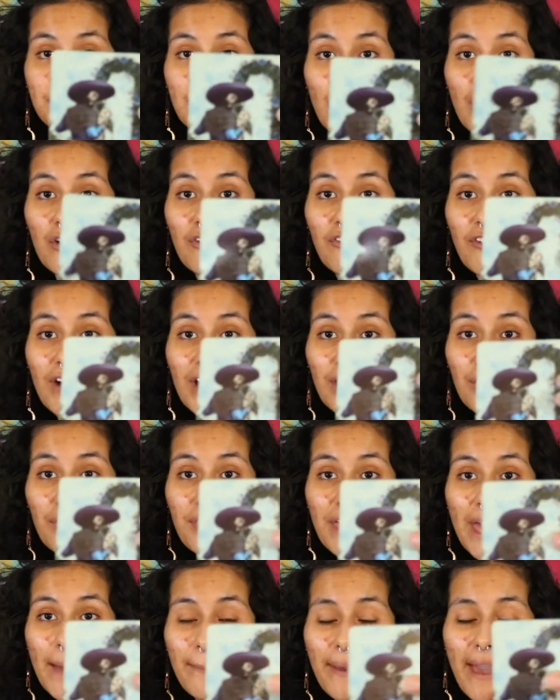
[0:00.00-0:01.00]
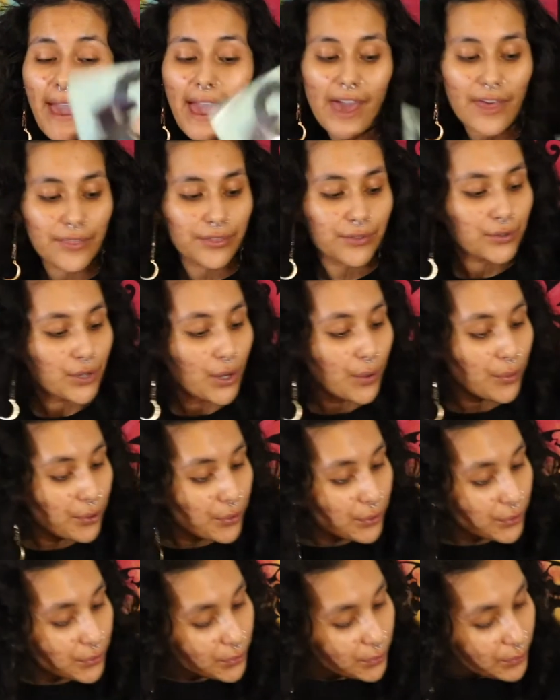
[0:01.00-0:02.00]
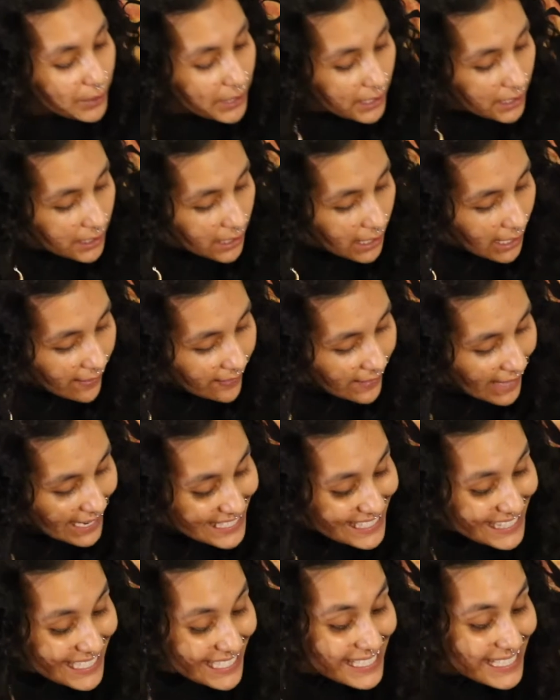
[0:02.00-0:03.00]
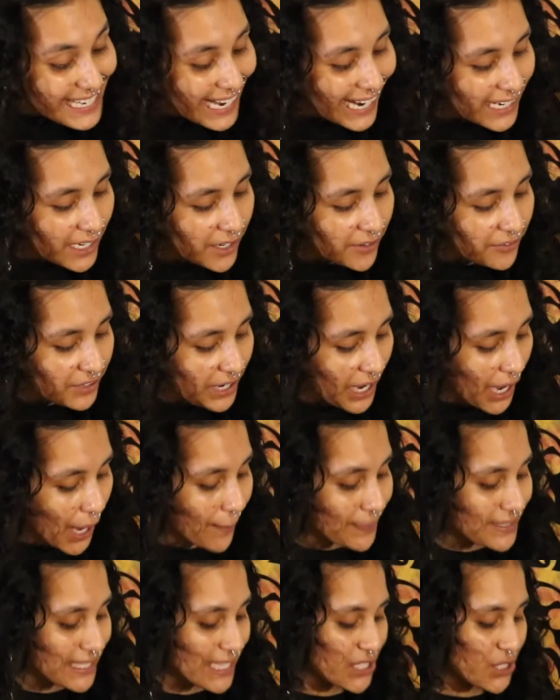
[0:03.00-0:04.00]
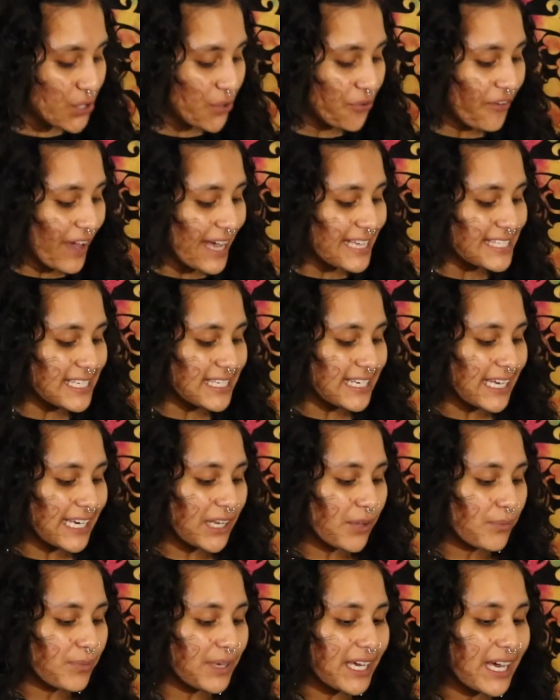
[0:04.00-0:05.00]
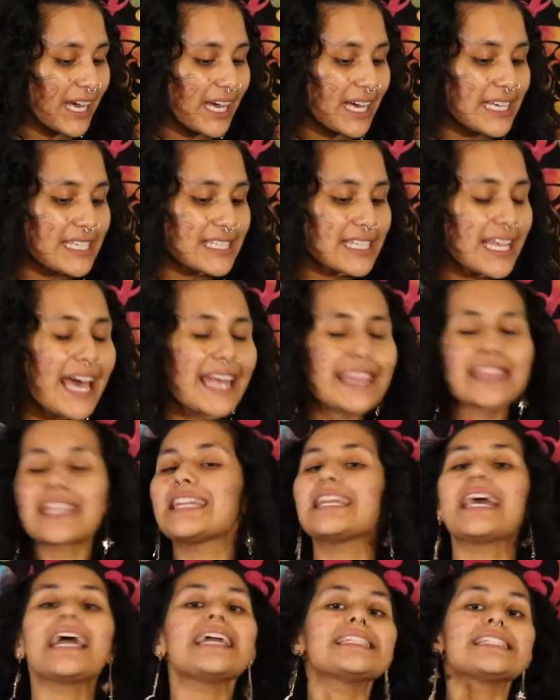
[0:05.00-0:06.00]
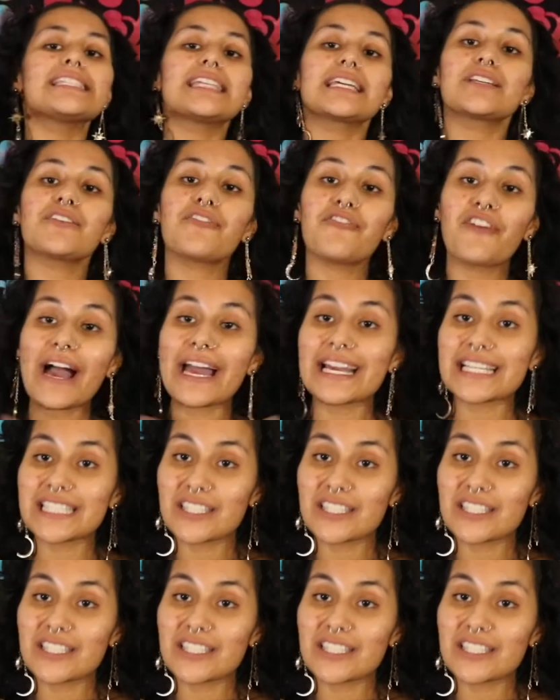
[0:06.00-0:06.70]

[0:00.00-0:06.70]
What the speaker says: Follow that path, go through it. That is the Knight of Cups. That's so fascinating because the Knight signifies